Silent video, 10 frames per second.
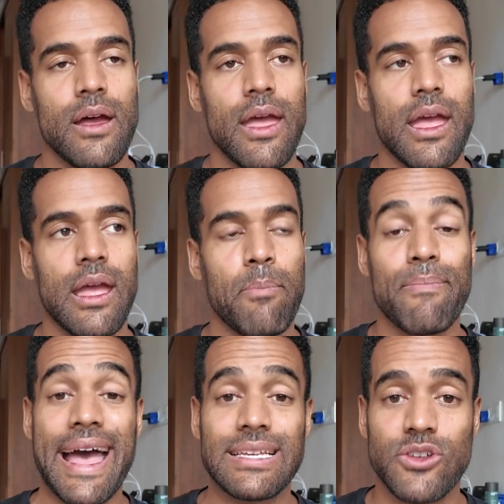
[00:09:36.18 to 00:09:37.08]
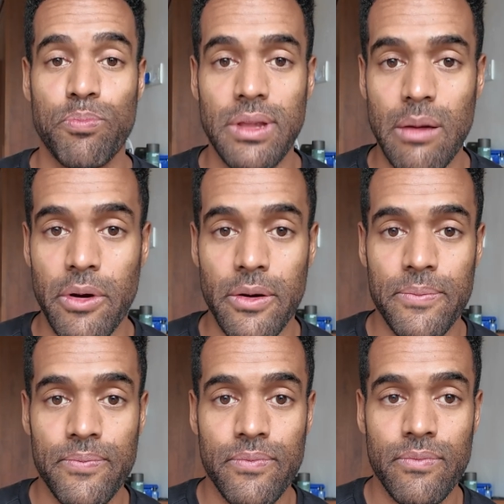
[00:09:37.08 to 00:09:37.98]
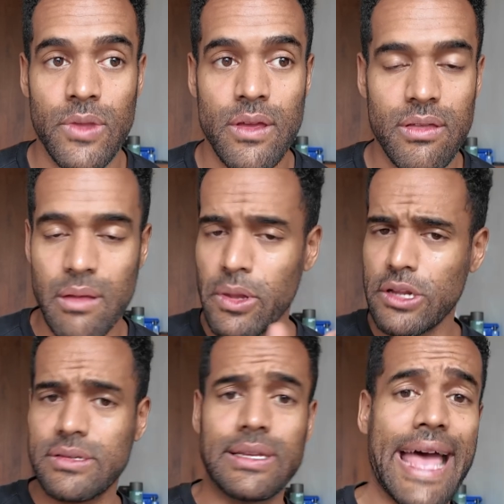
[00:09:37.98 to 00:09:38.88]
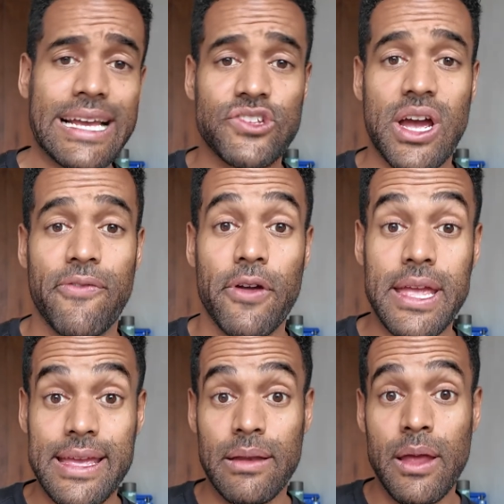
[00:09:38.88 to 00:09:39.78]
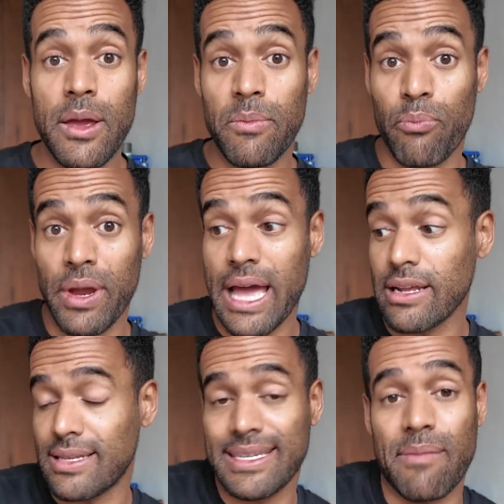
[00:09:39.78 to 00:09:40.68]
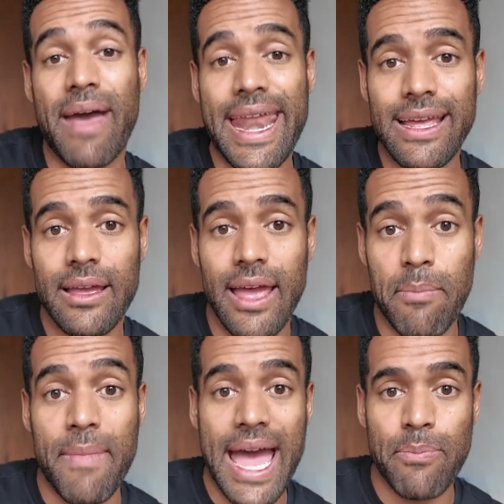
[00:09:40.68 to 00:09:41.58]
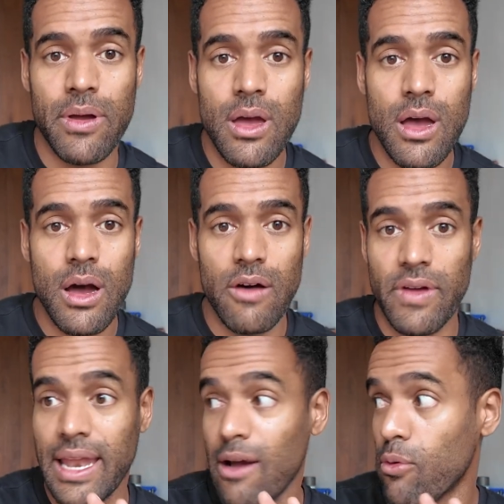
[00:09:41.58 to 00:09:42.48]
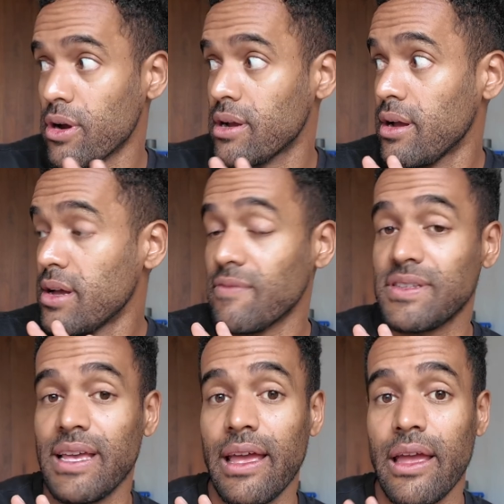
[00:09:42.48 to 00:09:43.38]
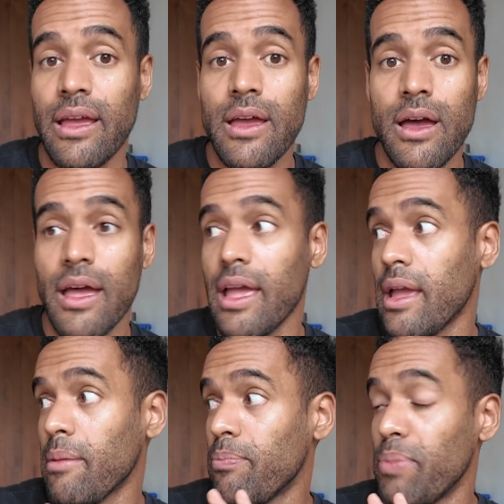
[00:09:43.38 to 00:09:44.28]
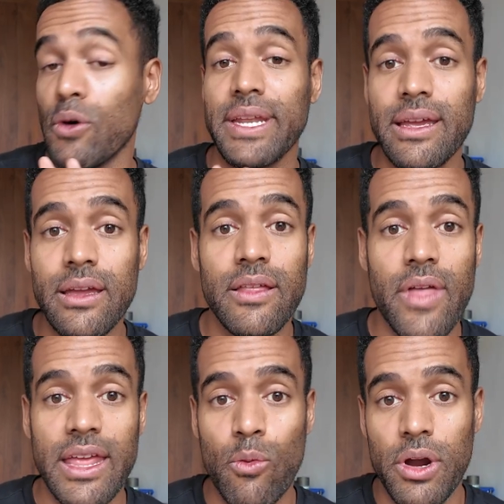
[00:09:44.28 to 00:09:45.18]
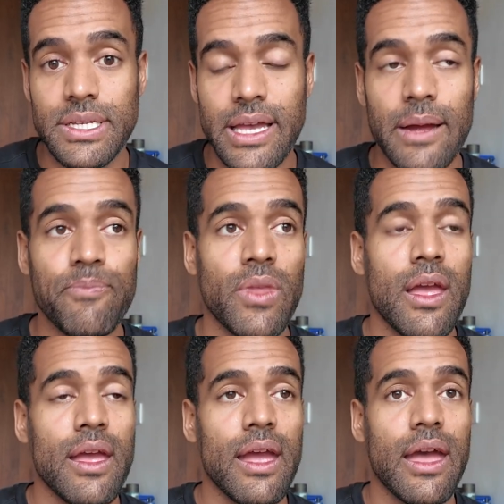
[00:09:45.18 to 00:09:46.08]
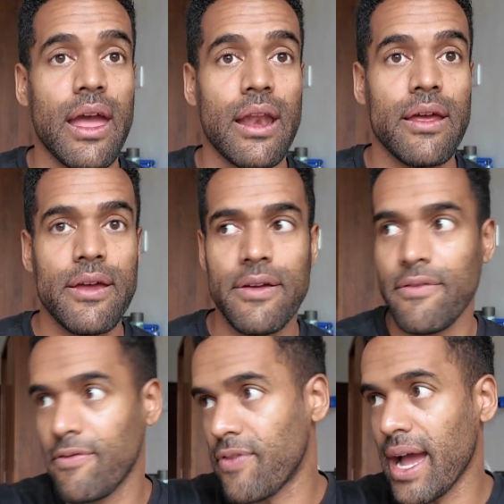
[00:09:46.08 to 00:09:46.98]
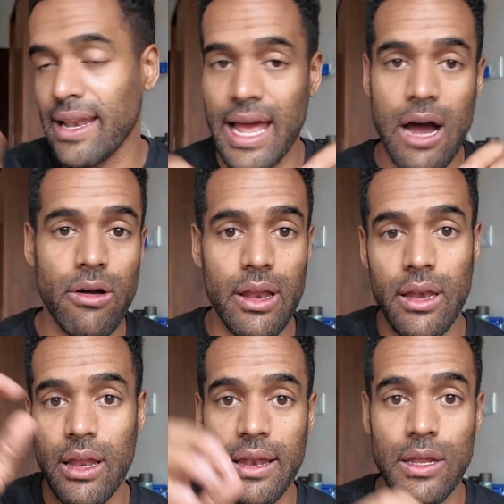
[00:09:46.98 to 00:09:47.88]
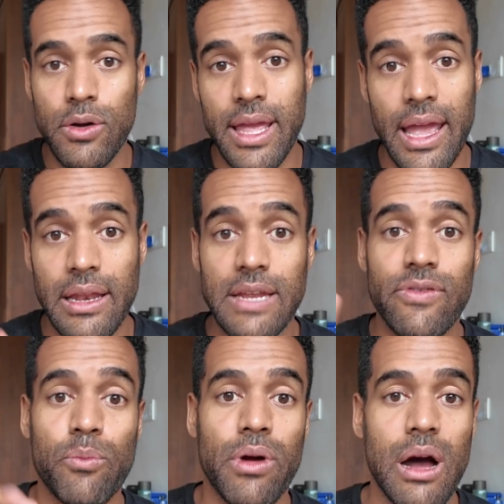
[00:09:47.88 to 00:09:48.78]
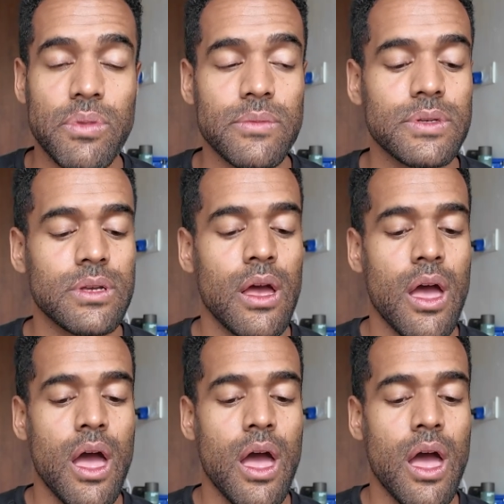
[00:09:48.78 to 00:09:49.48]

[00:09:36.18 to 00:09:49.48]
A master plumber. Similar to the taxi driver, he can bring out a schematic, a map of a network of, say, a building that he works at and find out and locate different problems.